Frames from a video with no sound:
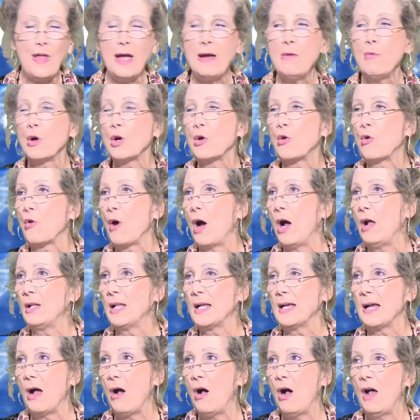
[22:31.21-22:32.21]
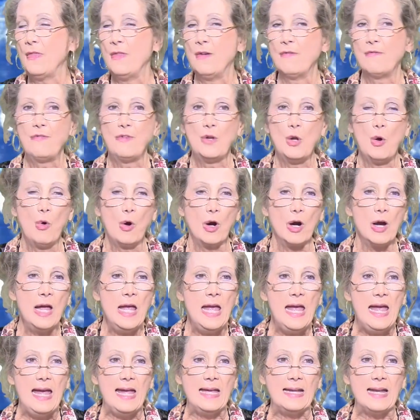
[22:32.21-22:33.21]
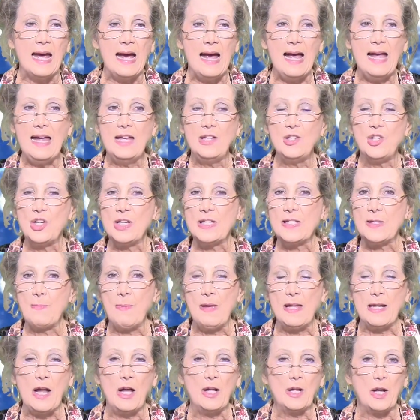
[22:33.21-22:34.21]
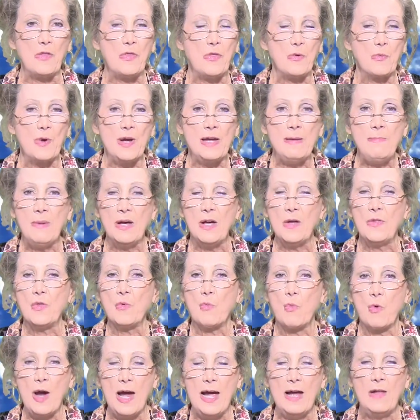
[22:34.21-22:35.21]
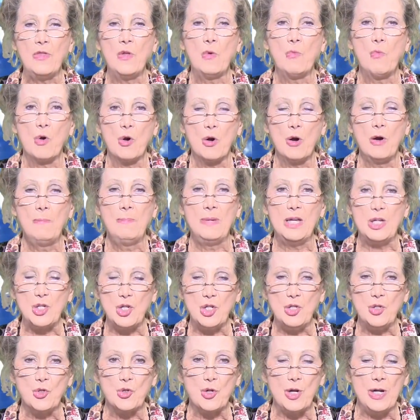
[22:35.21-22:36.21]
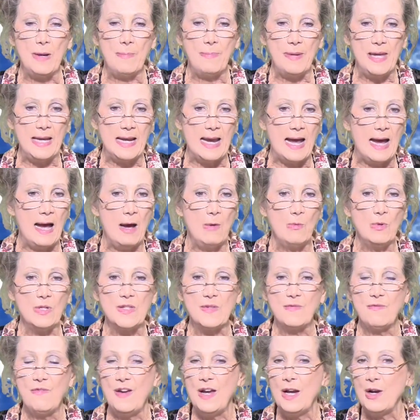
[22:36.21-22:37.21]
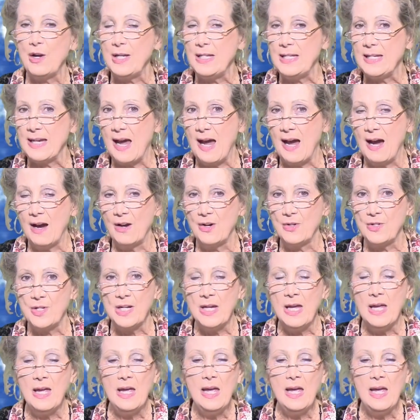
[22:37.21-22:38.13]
They were crawling on the floor. And I had just been on a 3-month round the world mission trip. And I was very tired.